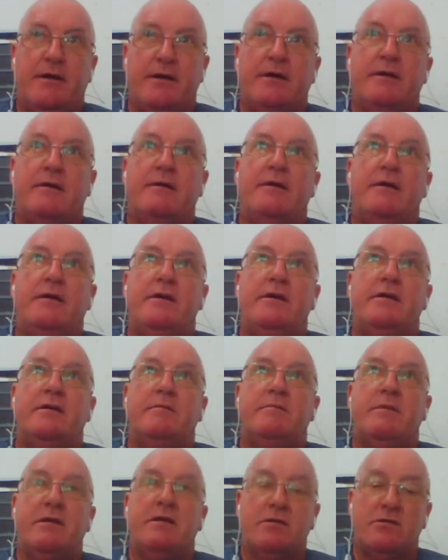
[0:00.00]
and in the
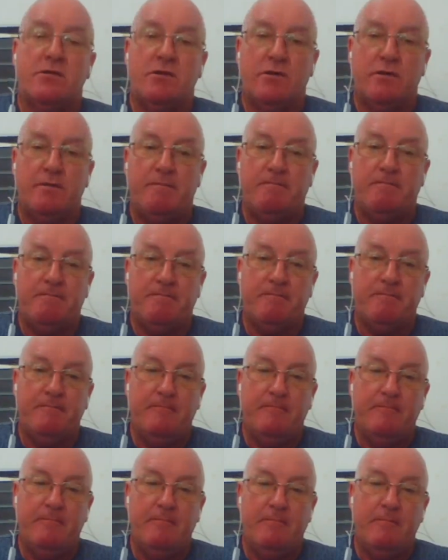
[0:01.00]
meantime,
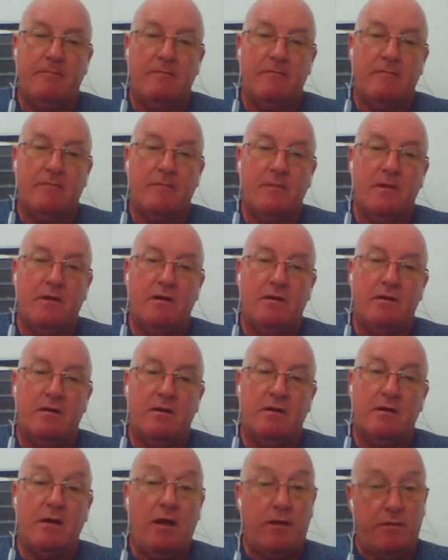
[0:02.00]

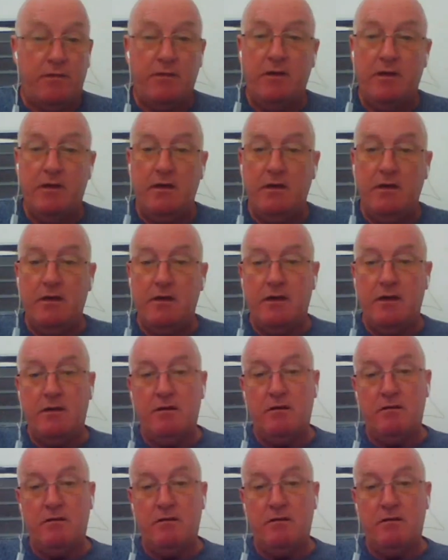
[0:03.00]
nothing getting done